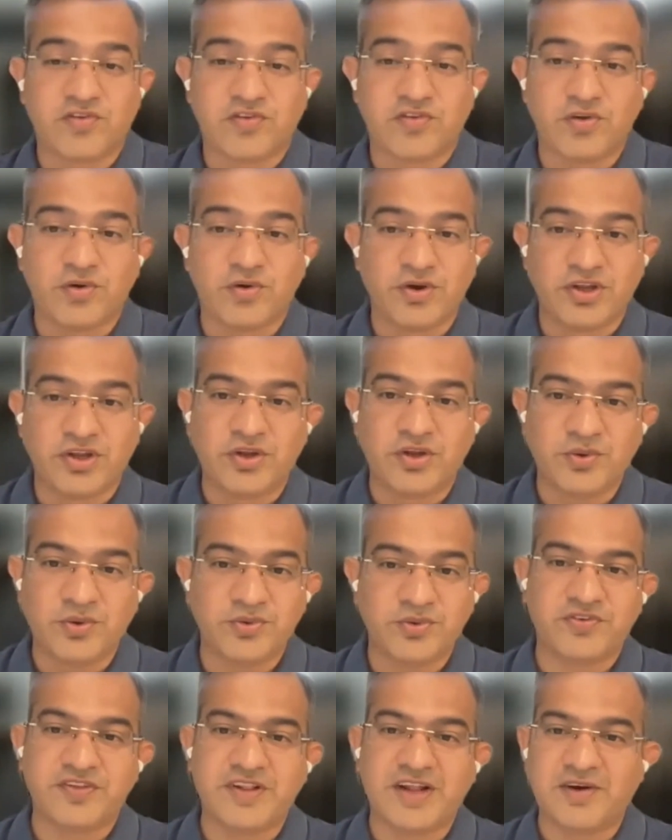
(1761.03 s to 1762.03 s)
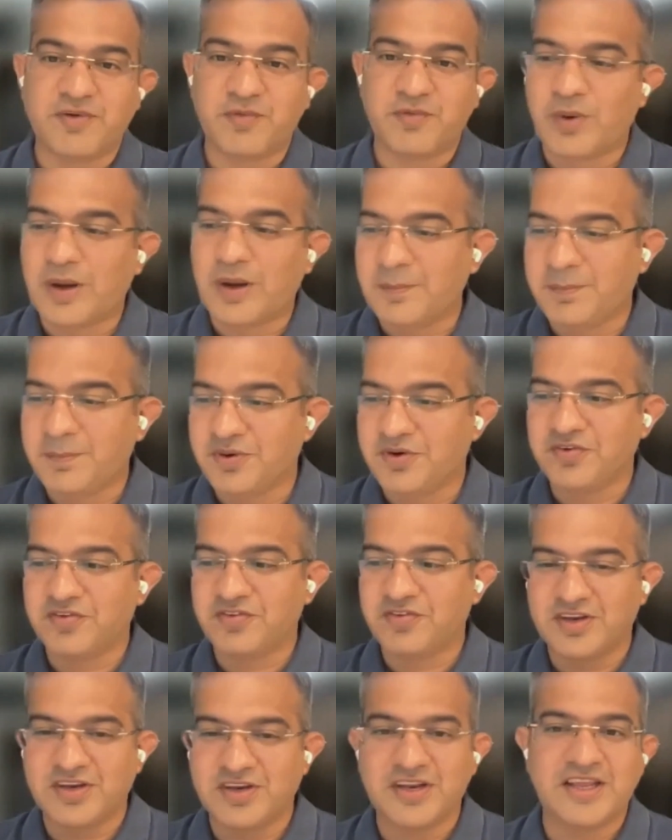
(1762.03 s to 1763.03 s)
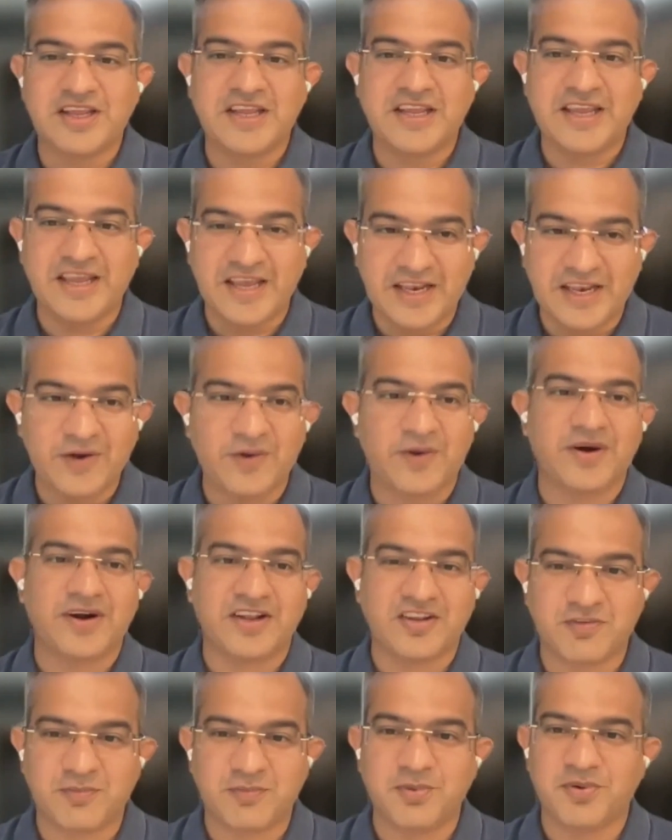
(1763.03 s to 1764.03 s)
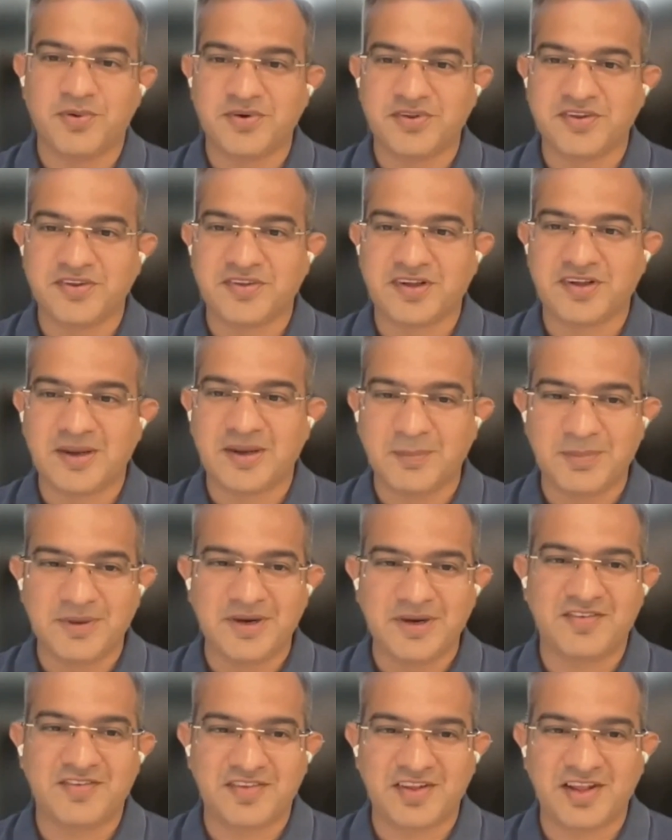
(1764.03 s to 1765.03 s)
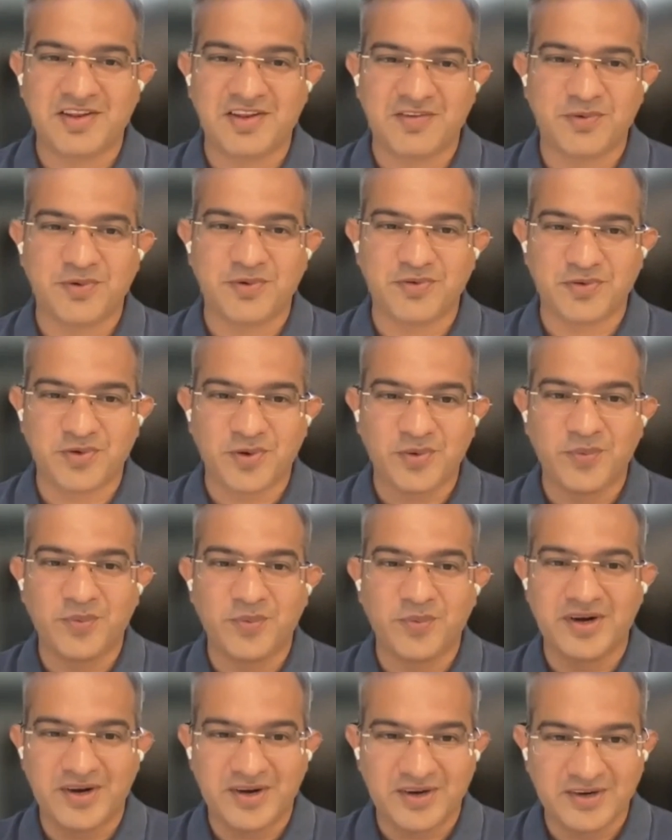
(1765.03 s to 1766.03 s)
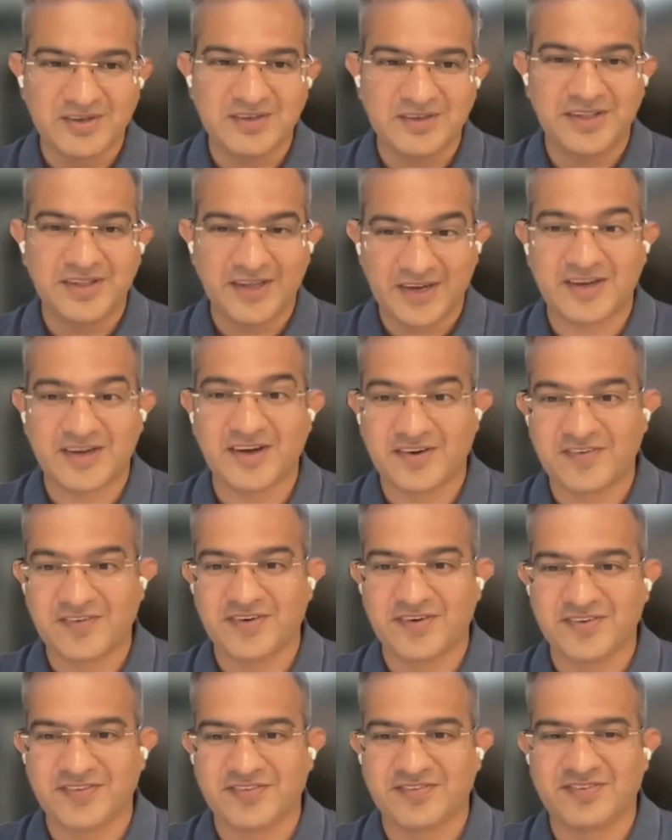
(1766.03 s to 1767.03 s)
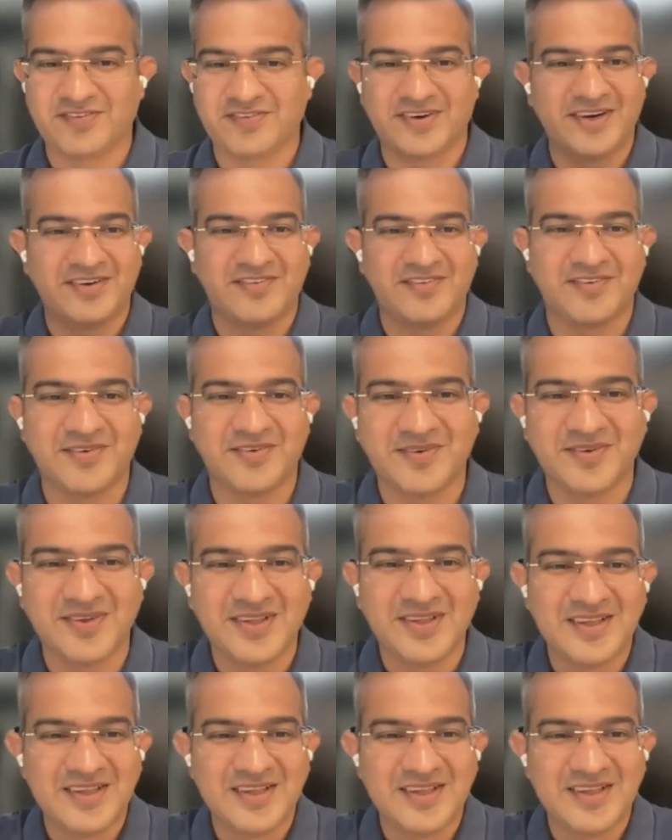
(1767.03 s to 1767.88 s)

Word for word: is so huge that one person cannot explore the complete Salesforce over their careers, right? So,